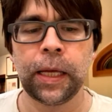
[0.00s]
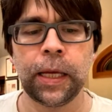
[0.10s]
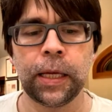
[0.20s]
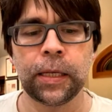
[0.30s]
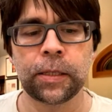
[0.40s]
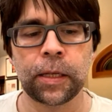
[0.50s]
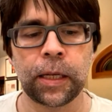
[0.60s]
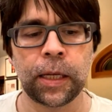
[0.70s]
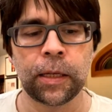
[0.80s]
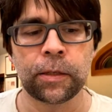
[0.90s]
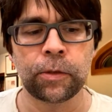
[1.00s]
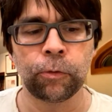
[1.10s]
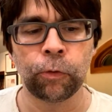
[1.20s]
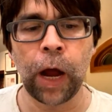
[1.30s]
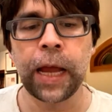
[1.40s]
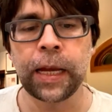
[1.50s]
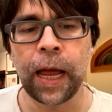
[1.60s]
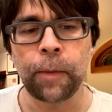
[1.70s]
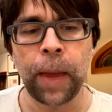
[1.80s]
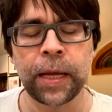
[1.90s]
is is
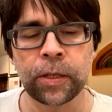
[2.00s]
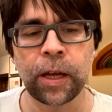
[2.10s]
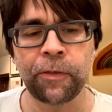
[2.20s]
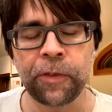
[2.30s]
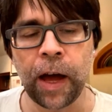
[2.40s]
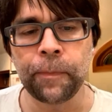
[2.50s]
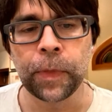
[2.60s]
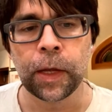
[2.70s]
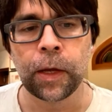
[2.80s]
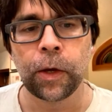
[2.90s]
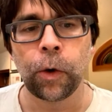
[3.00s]
write and make stuff up,